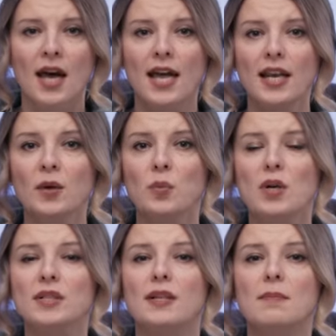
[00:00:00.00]
And it
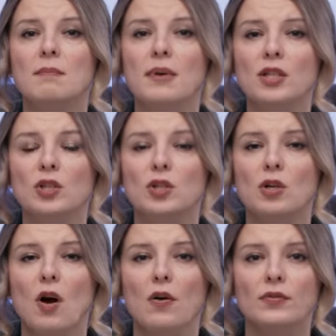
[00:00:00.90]
was a
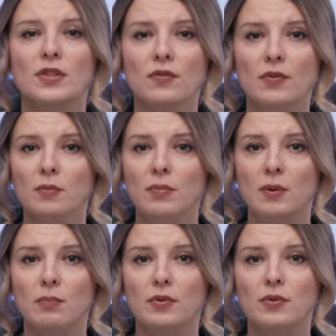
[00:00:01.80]
mixture of different
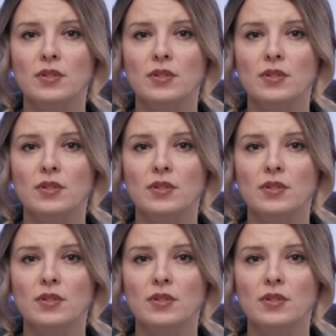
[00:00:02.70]
people,